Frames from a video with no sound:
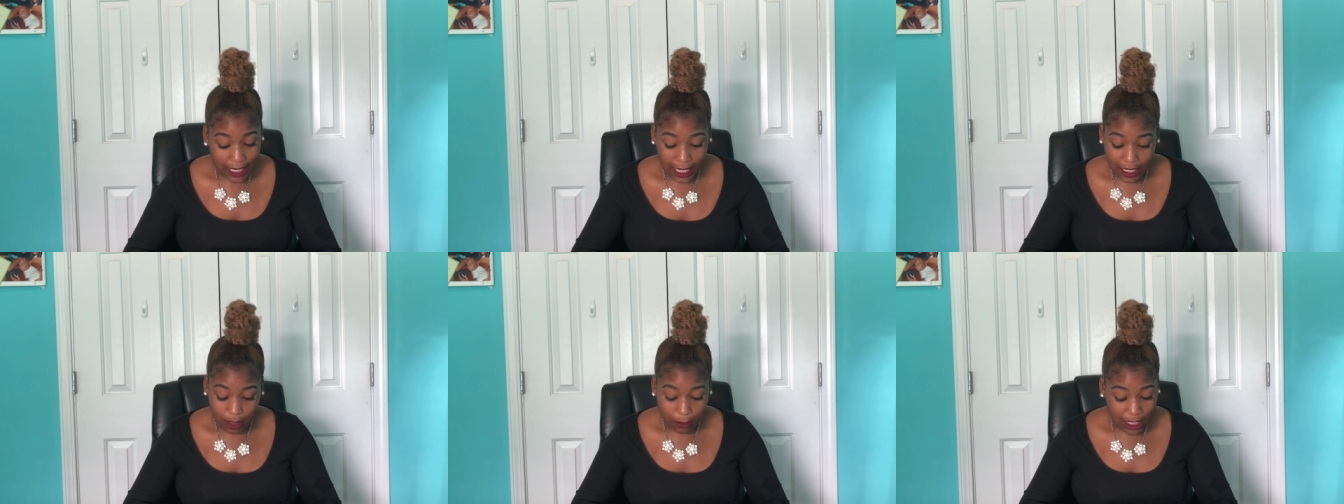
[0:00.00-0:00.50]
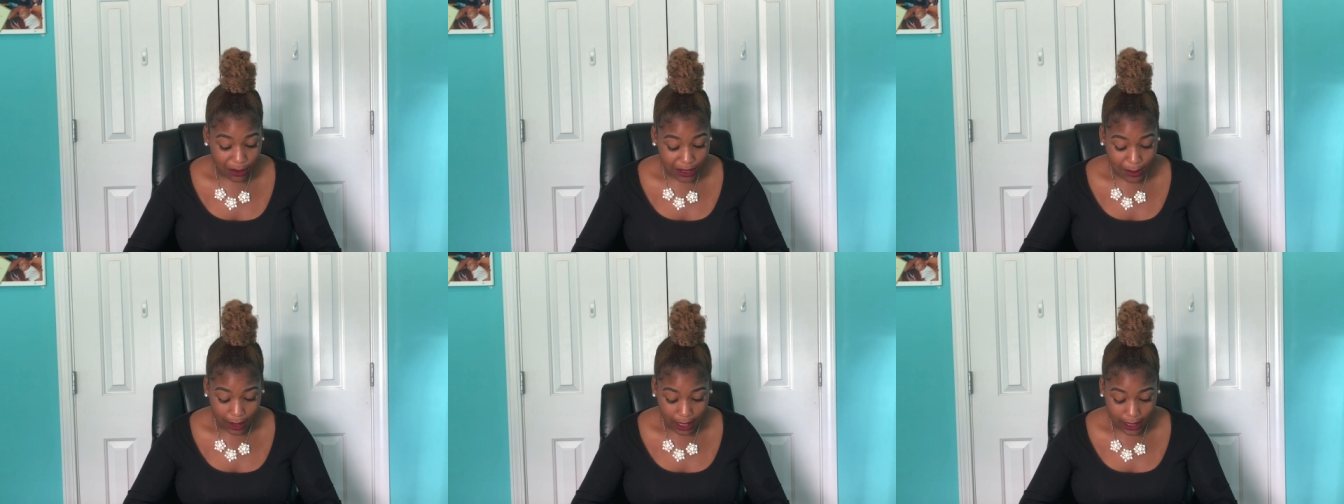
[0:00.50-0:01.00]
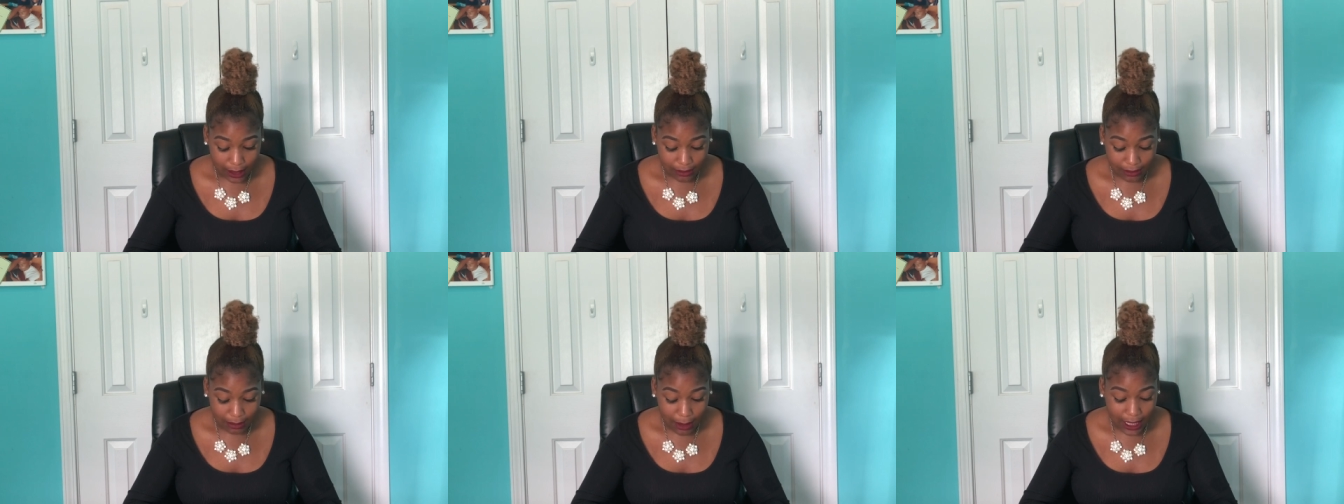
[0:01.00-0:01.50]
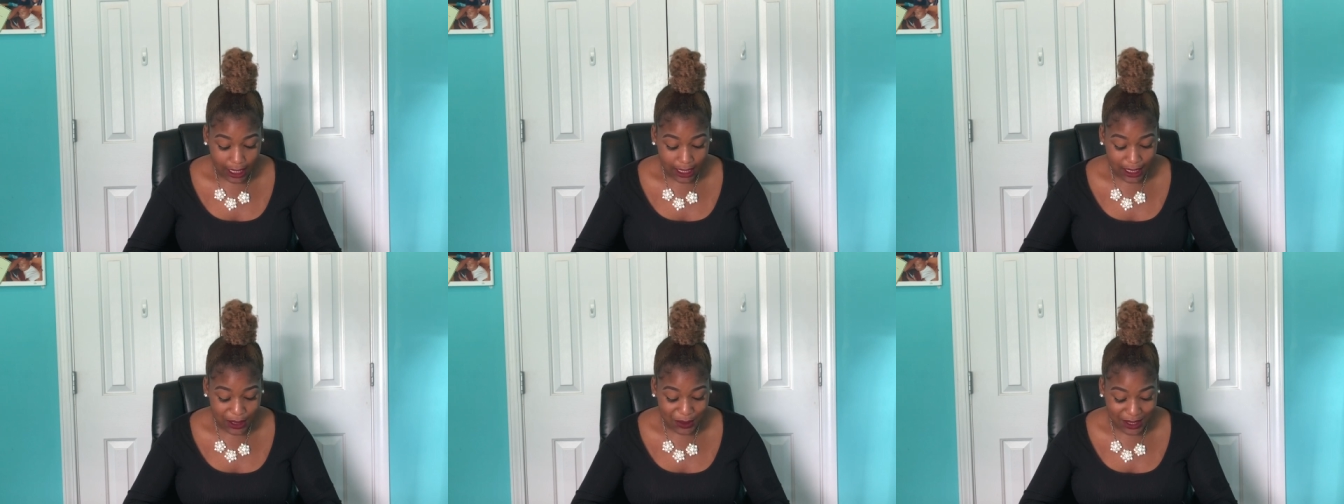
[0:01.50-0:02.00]
Ain't nobody respond. My
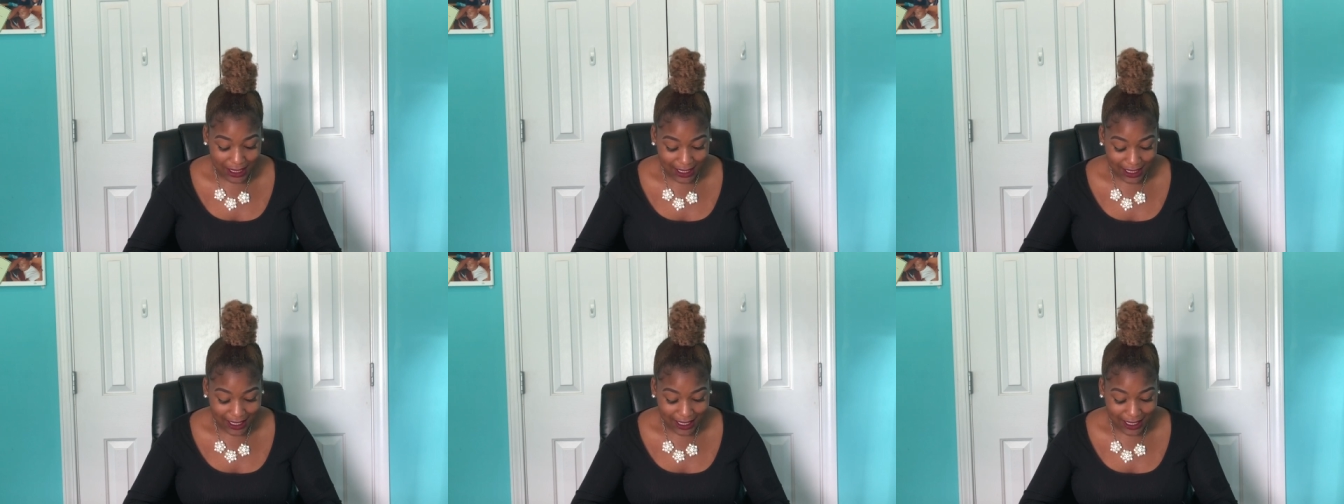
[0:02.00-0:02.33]
next tweet.